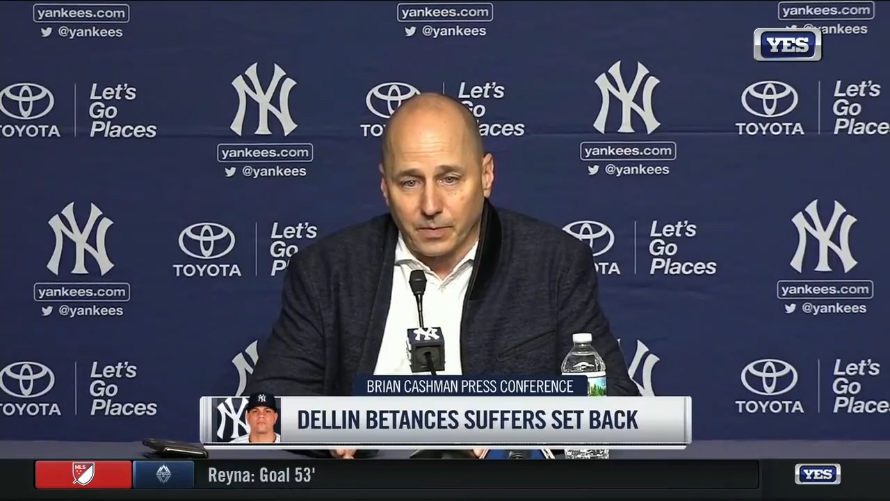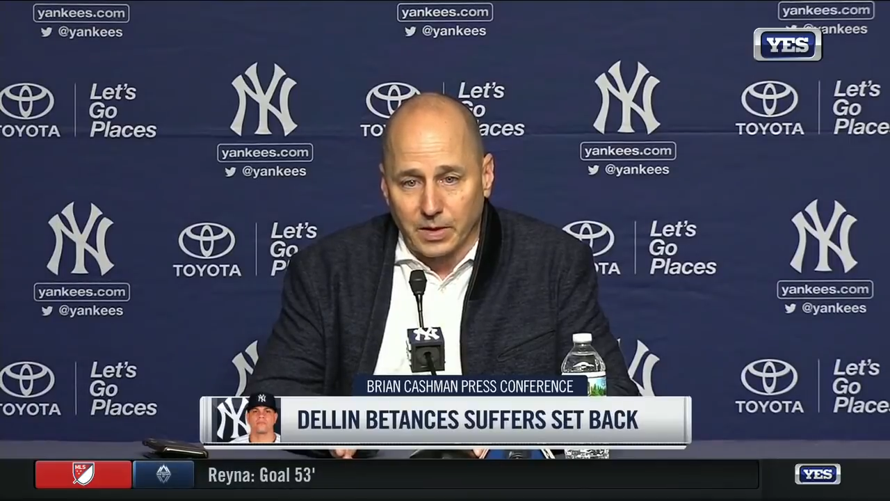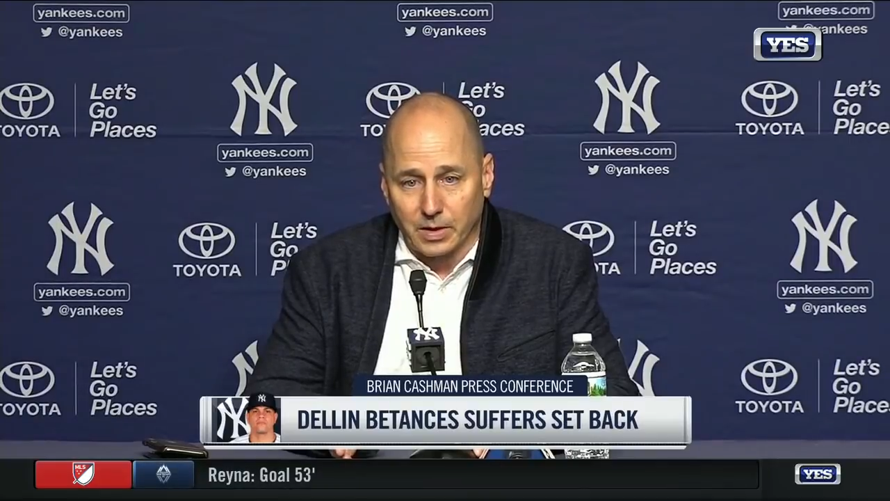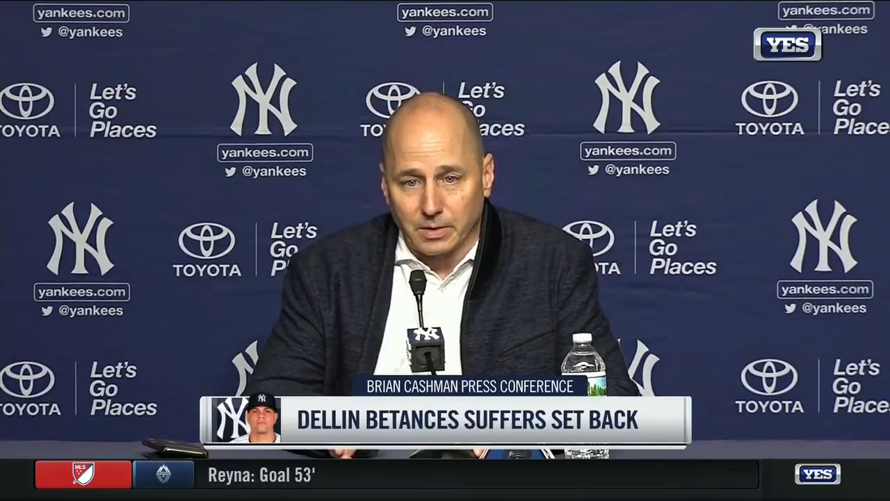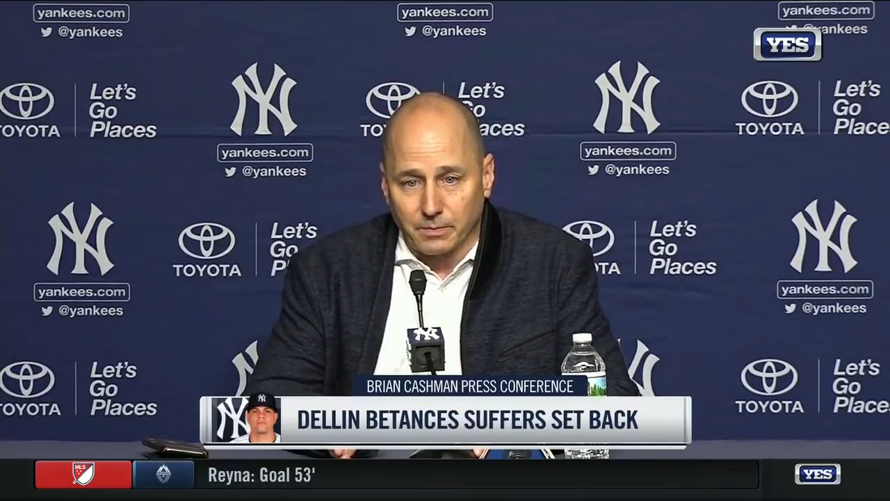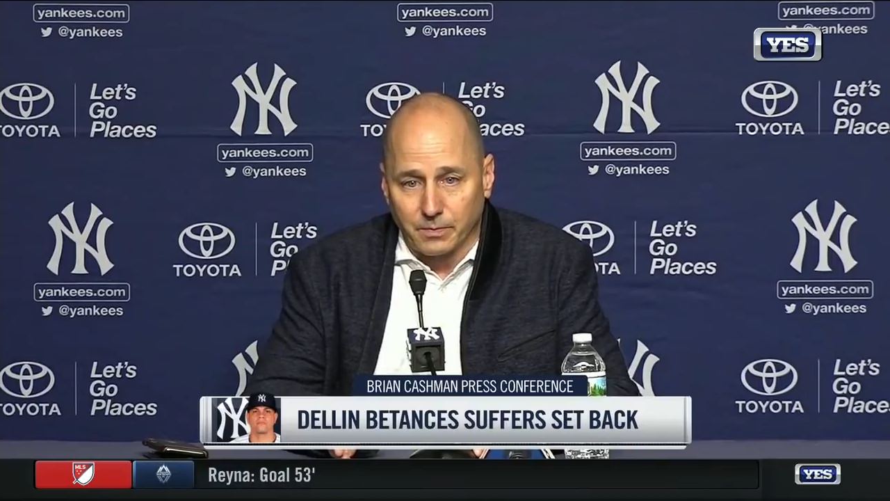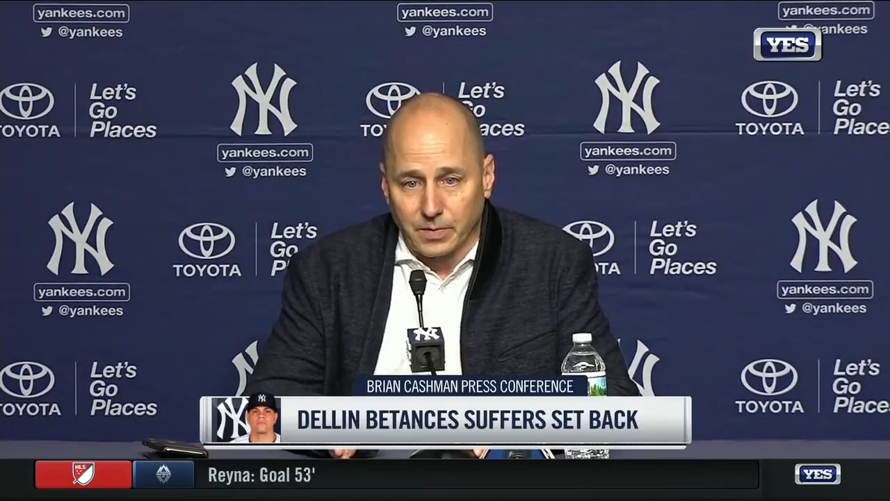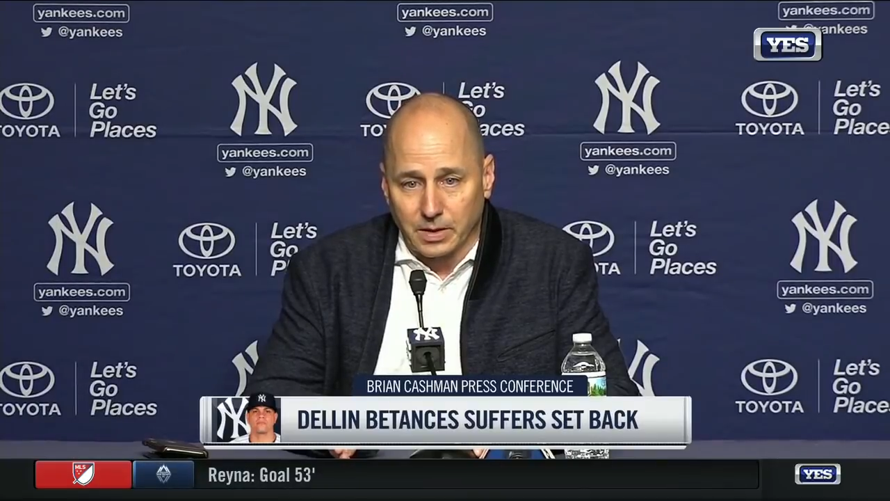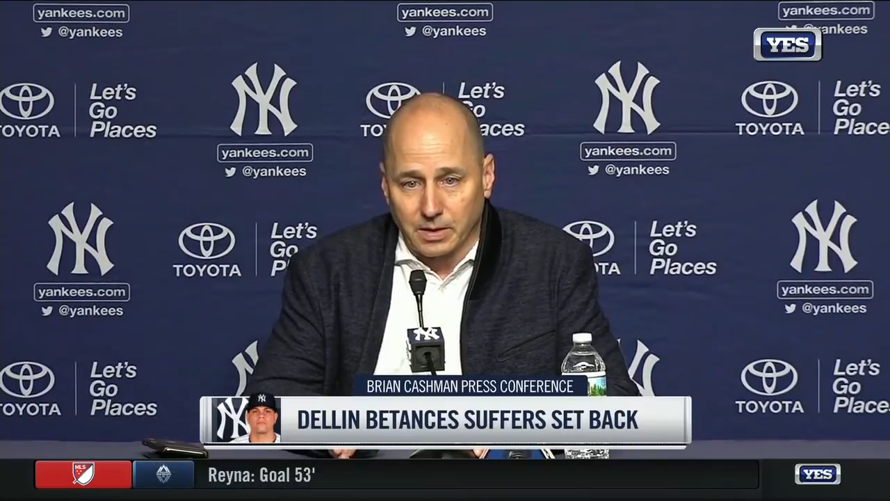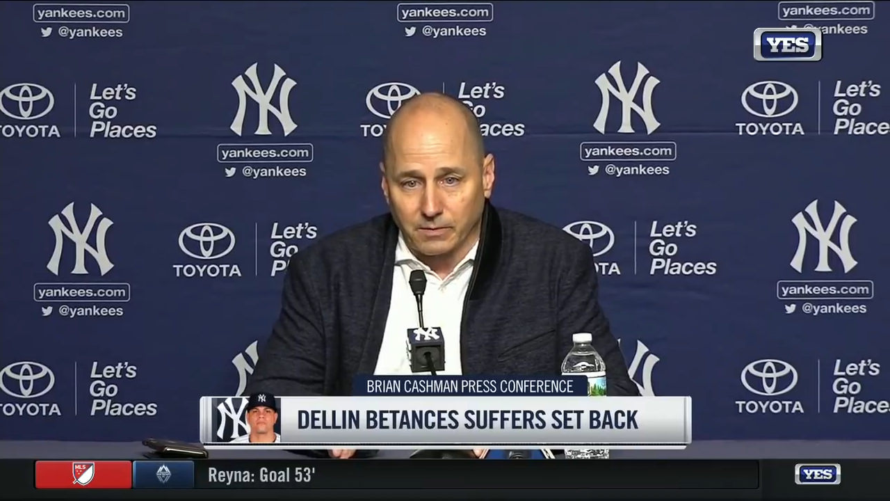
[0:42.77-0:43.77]
the
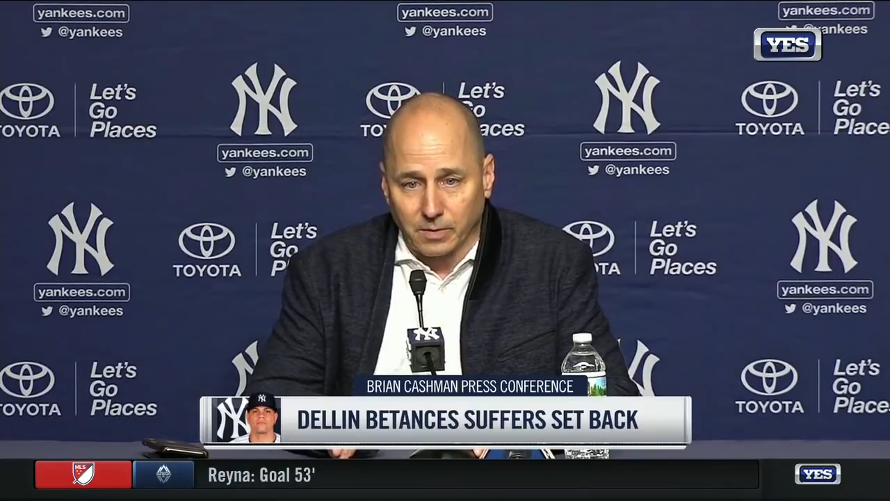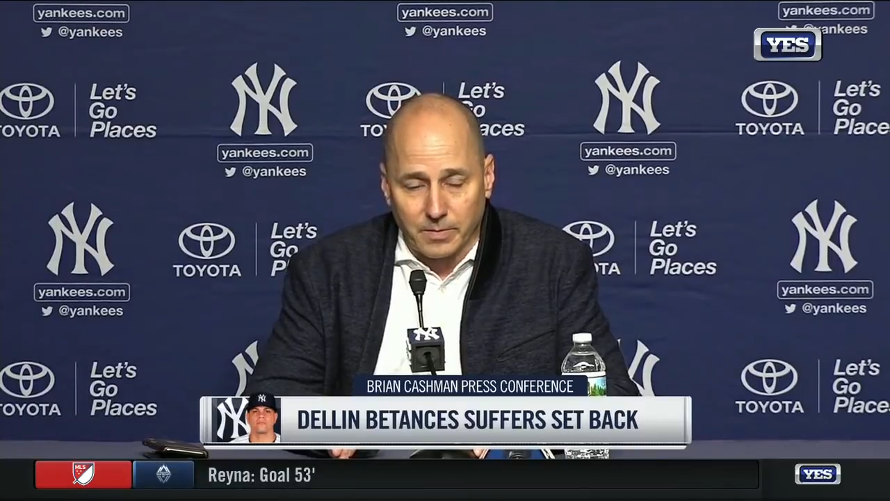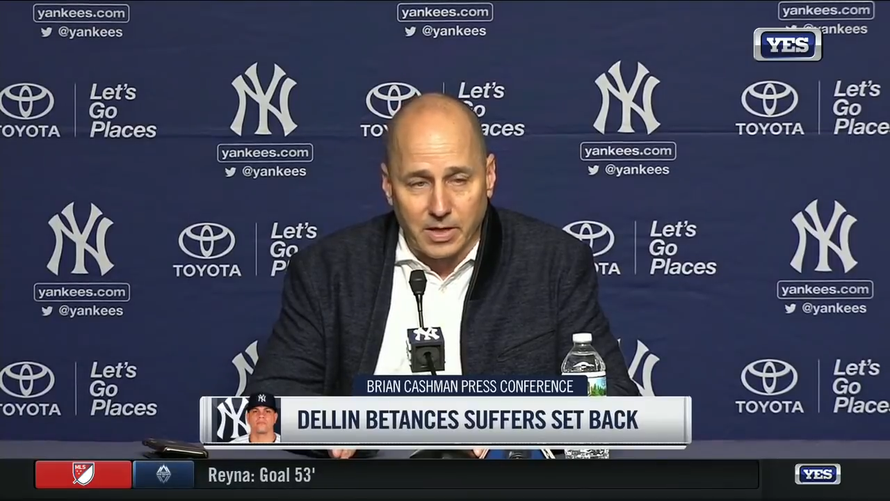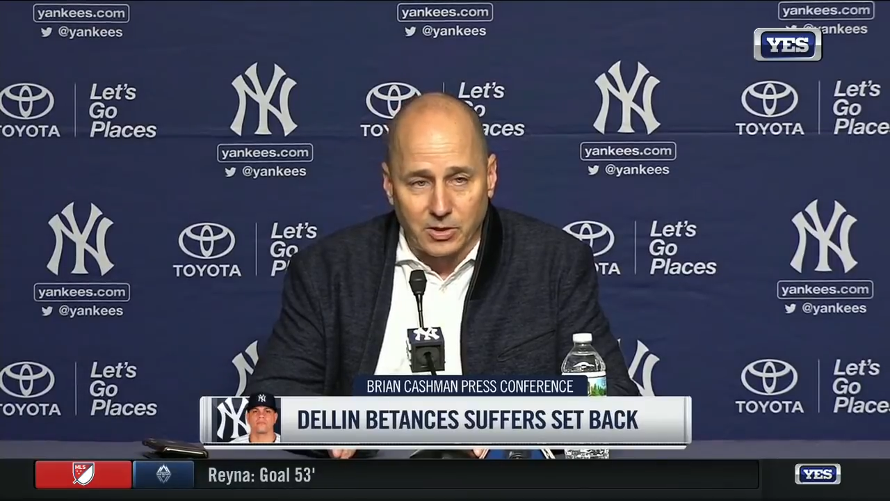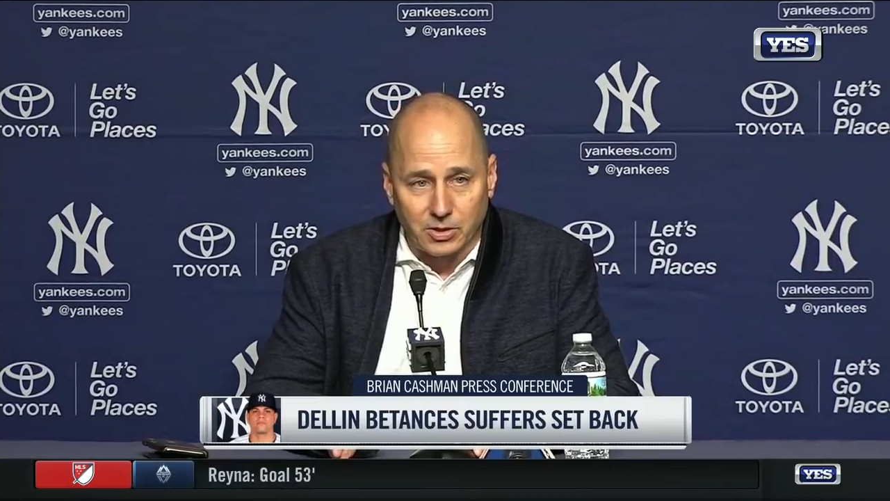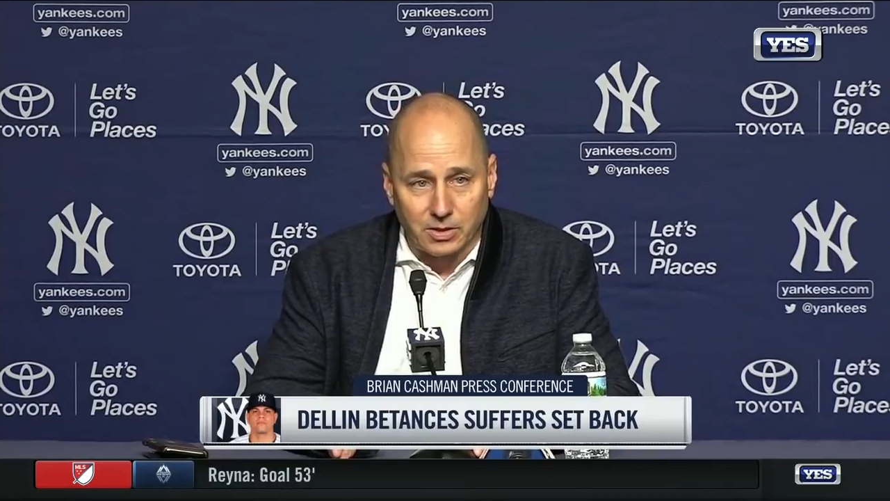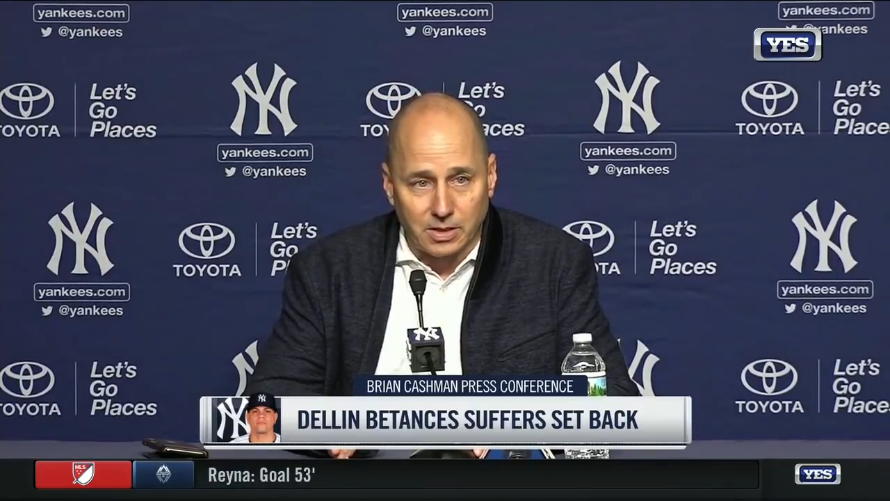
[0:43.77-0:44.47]
the inflammation